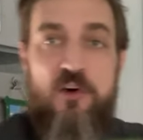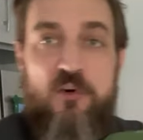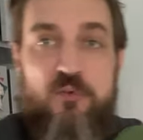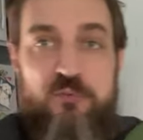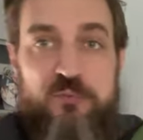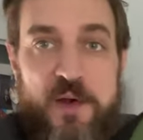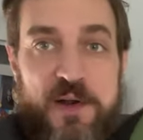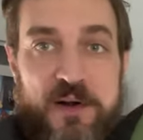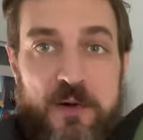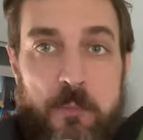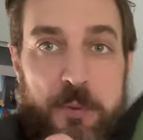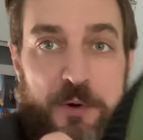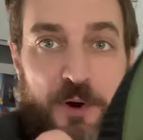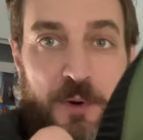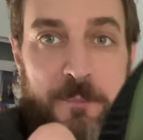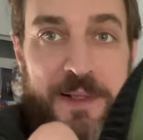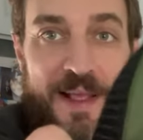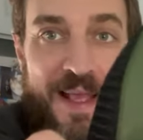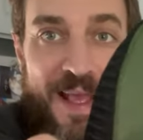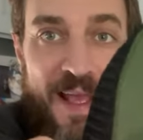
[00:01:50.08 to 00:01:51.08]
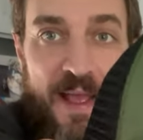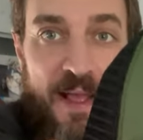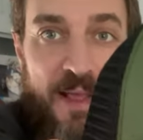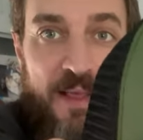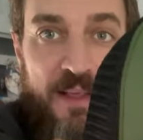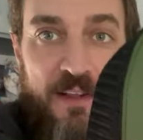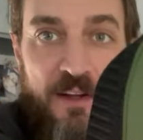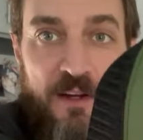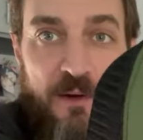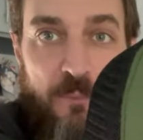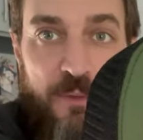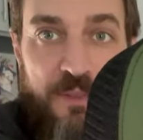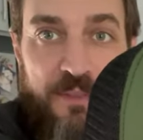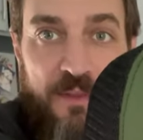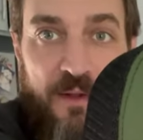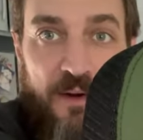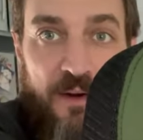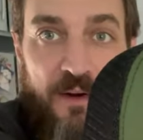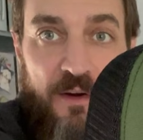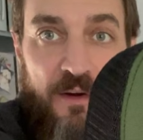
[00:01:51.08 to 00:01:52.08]
fire department hat here with
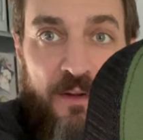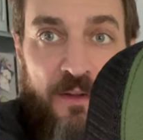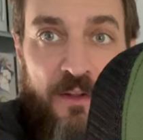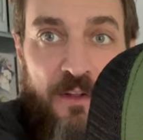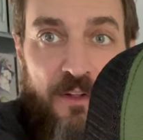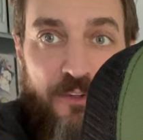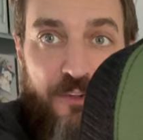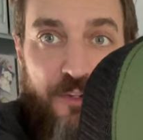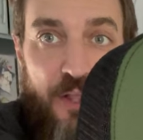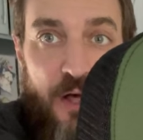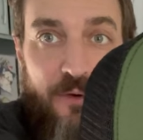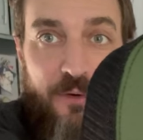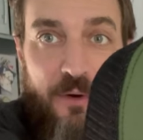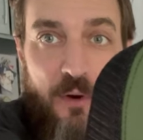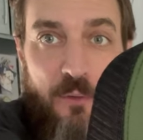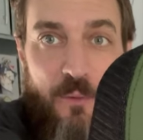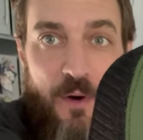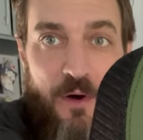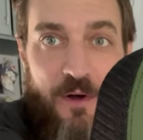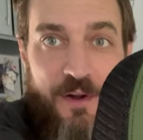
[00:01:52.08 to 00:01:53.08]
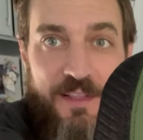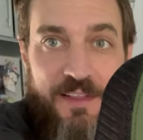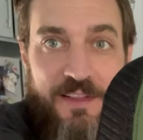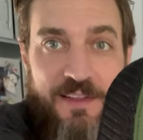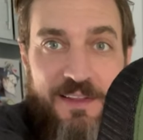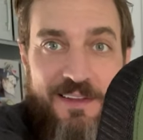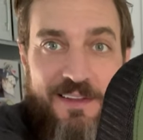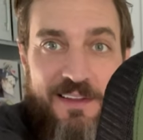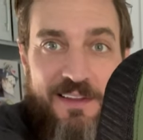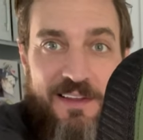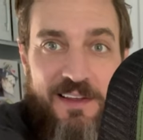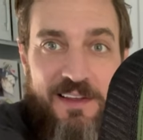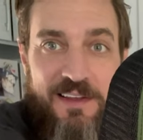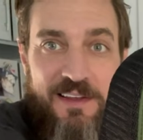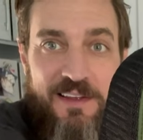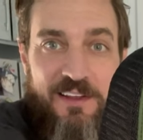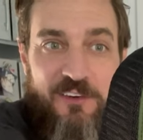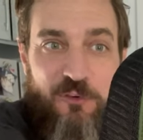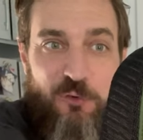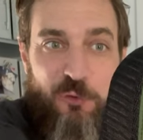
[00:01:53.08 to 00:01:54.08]
their logo on it.
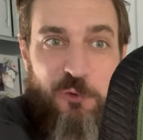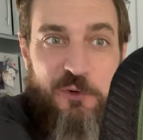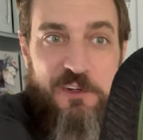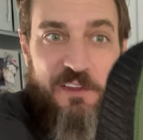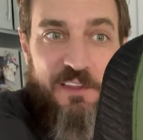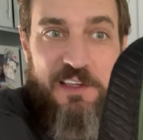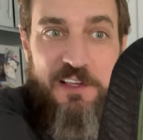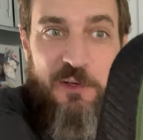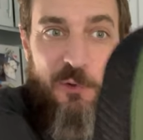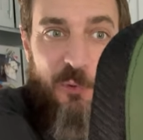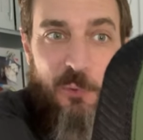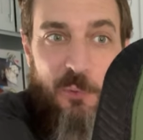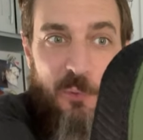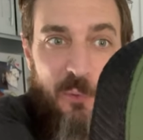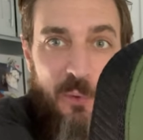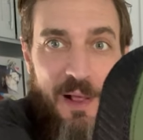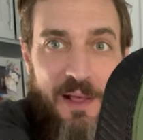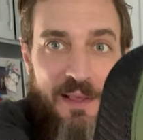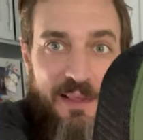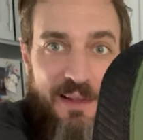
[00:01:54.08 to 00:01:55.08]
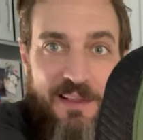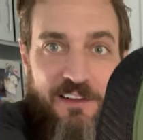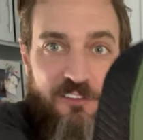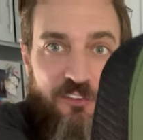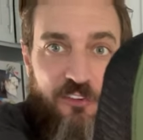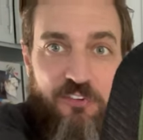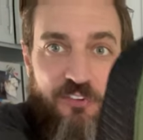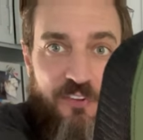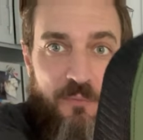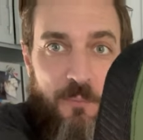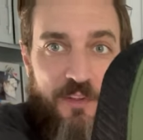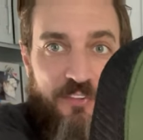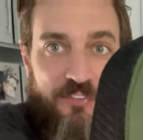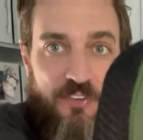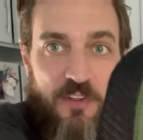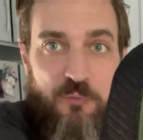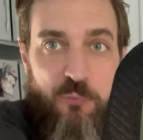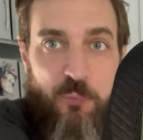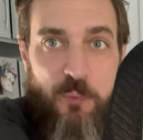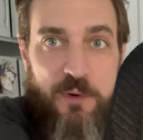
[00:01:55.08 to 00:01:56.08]
Really cool. I can actually see
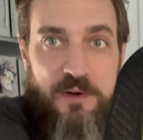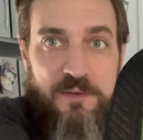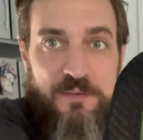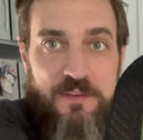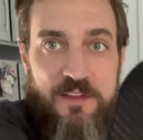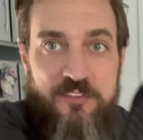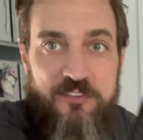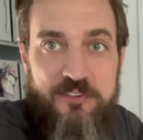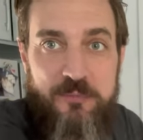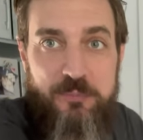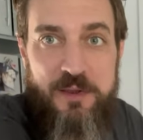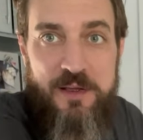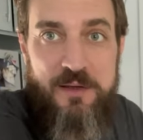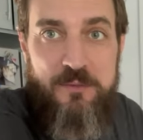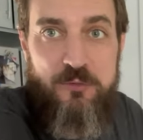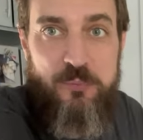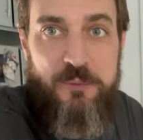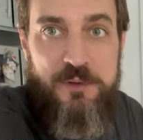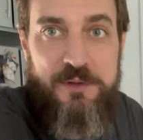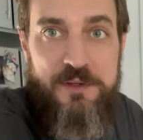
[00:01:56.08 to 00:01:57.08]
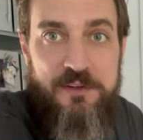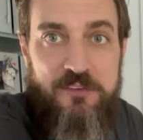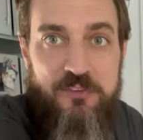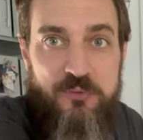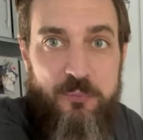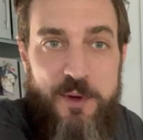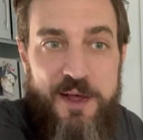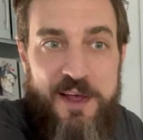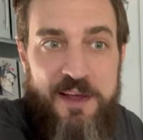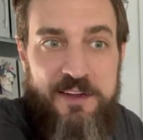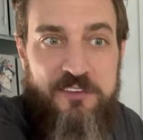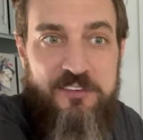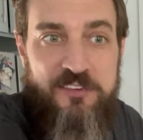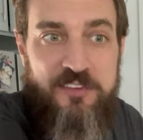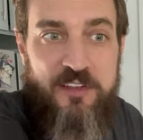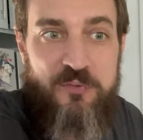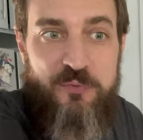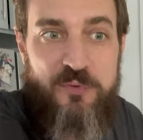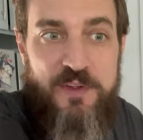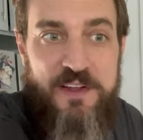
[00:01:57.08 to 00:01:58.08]
myself wearing this. Sometimes when you get swag and
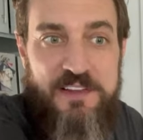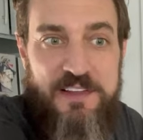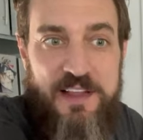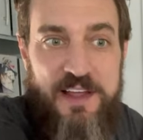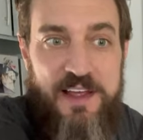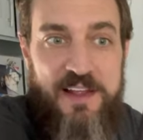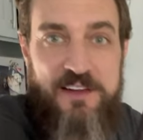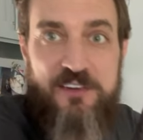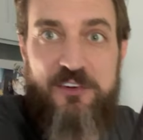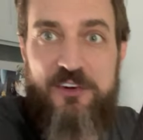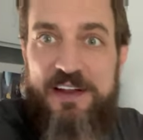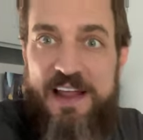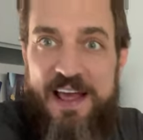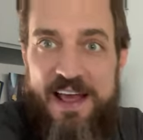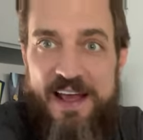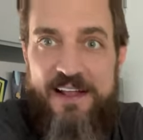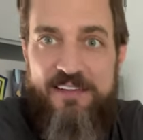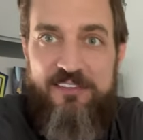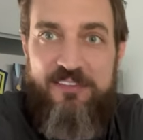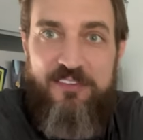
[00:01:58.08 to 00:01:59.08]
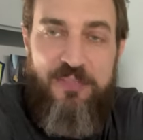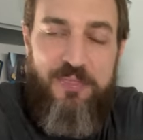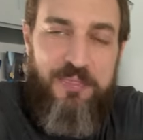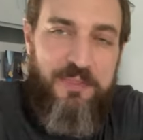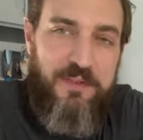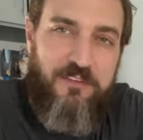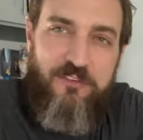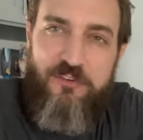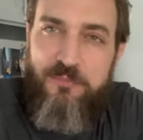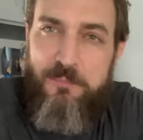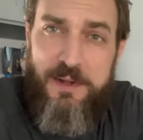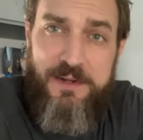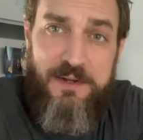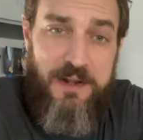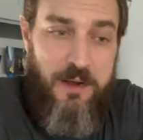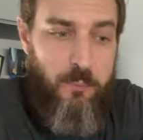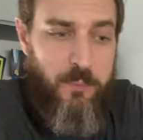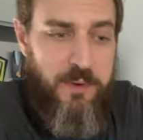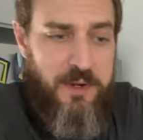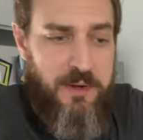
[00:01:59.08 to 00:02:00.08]
stuff like that, and hats and things, you might
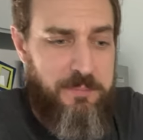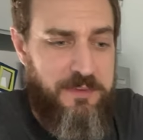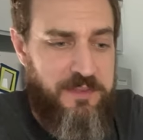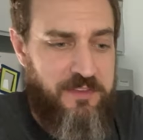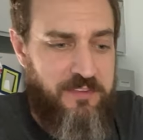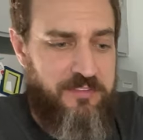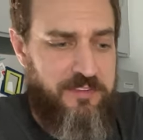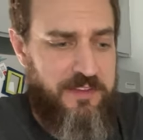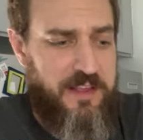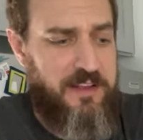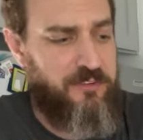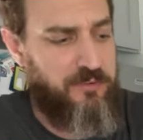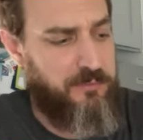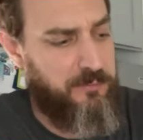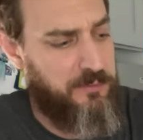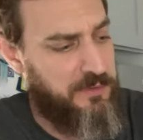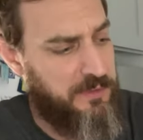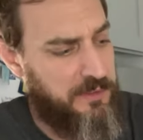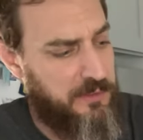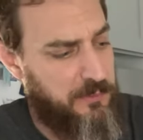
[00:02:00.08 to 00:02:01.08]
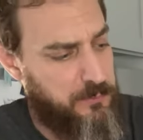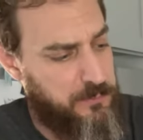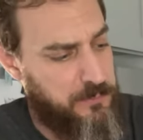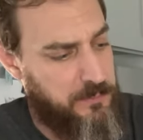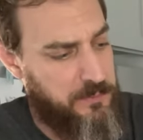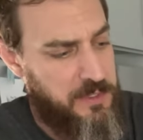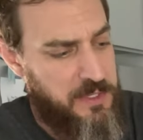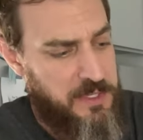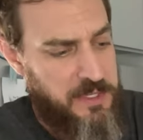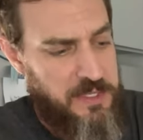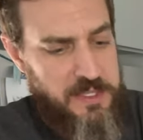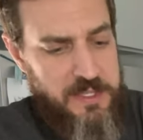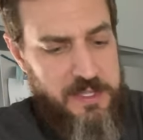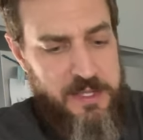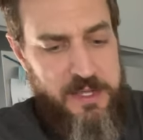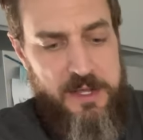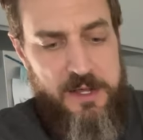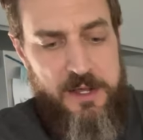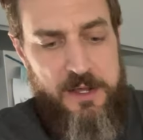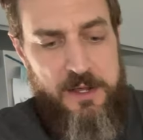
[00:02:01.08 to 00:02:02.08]
not wear it, but this is actually really cool.
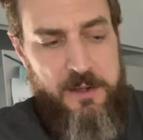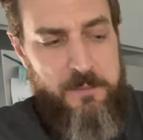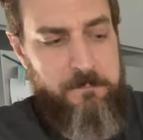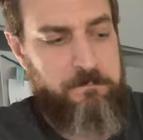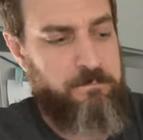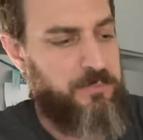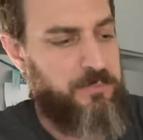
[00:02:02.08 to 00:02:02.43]
I'd